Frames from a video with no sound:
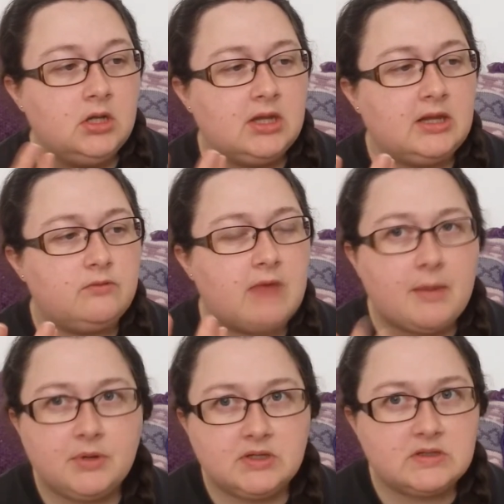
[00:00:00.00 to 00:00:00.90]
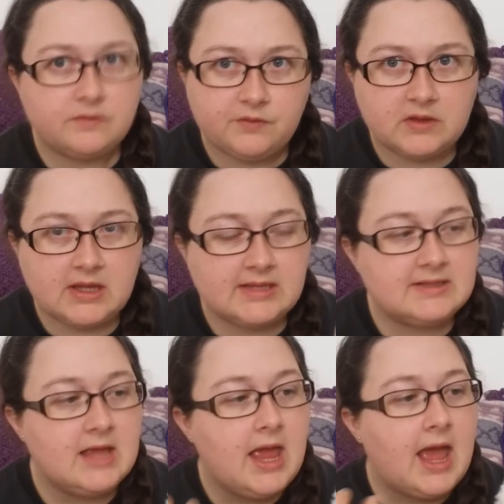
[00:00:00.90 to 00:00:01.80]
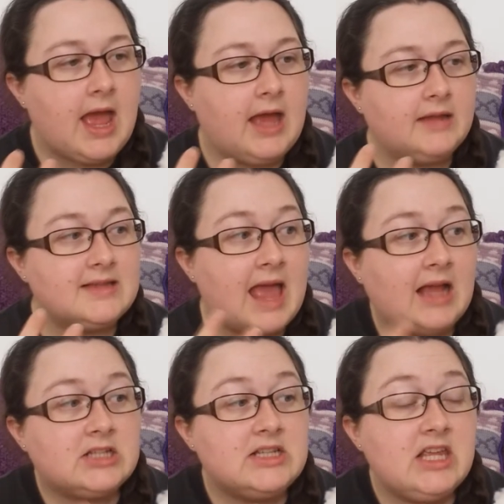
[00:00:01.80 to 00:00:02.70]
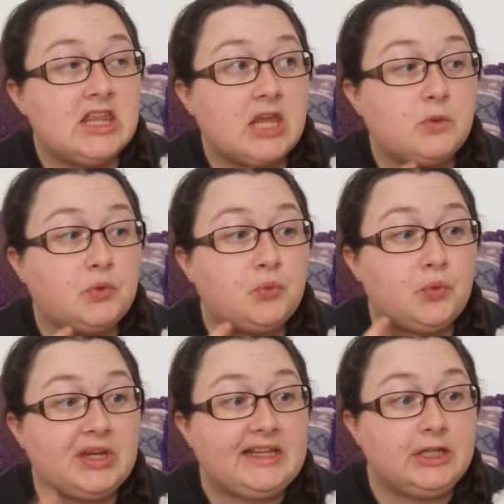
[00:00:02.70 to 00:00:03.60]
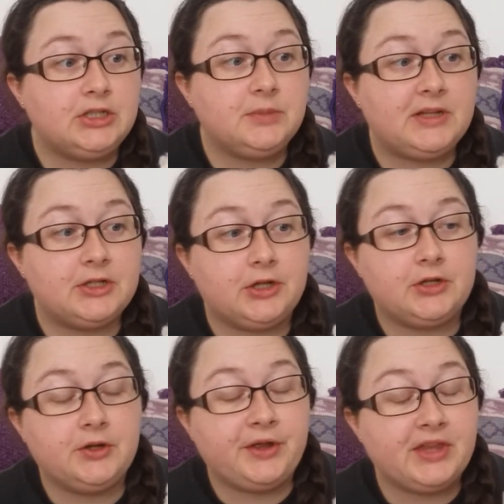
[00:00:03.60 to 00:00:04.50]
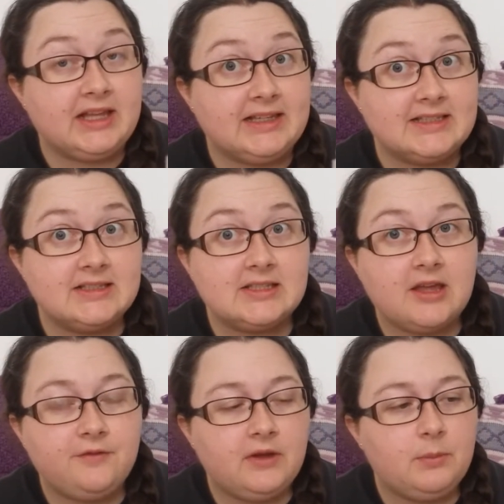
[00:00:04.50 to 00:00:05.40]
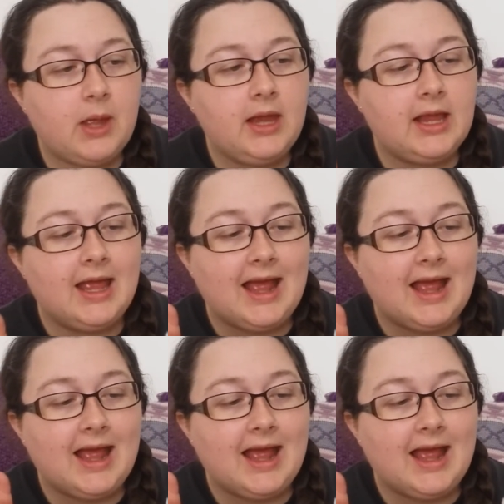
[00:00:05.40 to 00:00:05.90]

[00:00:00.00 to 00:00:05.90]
like wrappers for this. And actually they were really good at Bella Coco, and they listened to that feedback